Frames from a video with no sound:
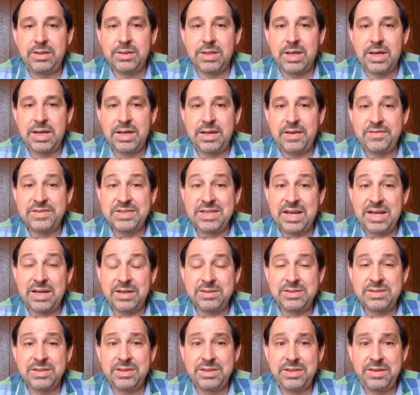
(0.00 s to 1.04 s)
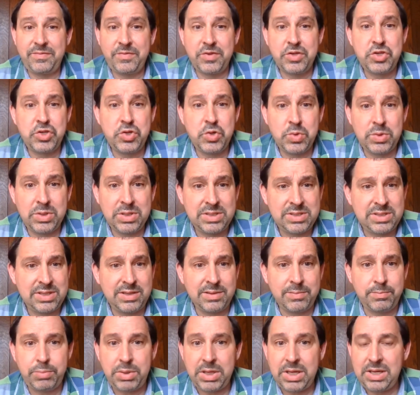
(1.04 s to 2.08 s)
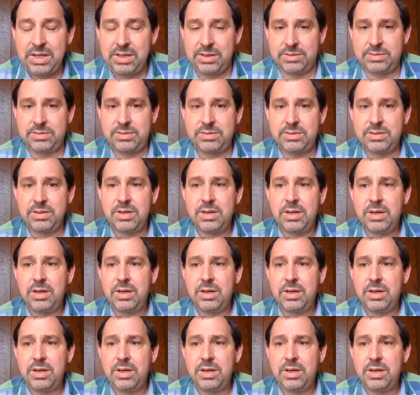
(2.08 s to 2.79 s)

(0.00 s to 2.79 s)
lives and how to live in unity and peace,